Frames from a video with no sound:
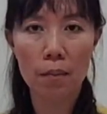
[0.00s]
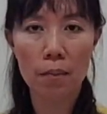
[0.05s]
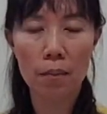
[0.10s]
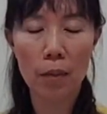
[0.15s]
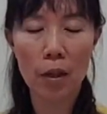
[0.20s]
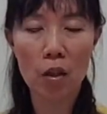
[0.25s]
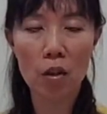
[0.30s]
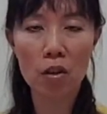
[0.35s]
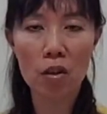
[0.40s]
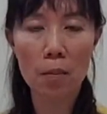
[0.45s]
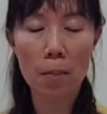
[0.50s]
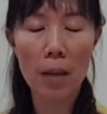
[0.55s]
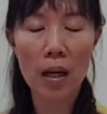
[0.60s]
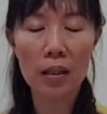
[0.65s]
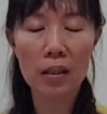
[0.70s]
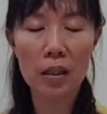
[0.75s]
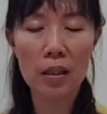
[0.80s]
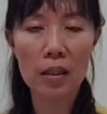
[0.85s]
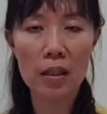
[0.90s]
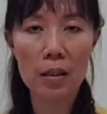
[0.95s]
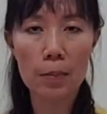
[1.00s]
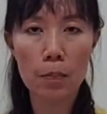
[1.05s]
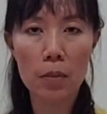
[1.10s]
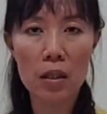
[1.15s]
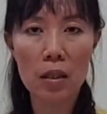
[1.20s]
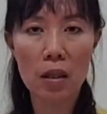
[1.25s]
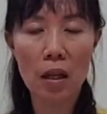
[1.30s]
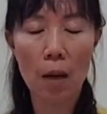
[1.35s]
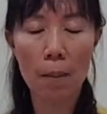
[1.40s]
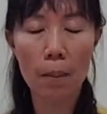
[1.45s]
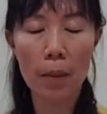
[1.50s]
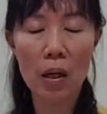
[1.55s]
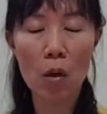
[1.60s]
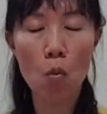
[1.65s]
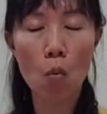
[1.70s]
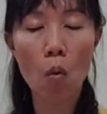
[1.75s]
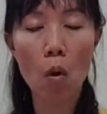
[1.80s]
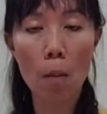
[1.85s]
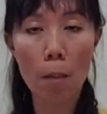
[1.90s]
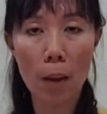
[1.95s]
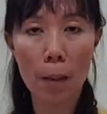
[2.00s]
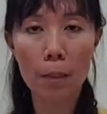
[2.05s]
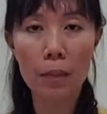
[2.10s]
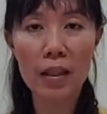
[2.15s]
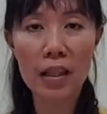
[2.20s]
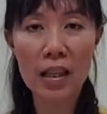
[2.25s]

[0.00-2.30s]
because the muscles is not being warmed up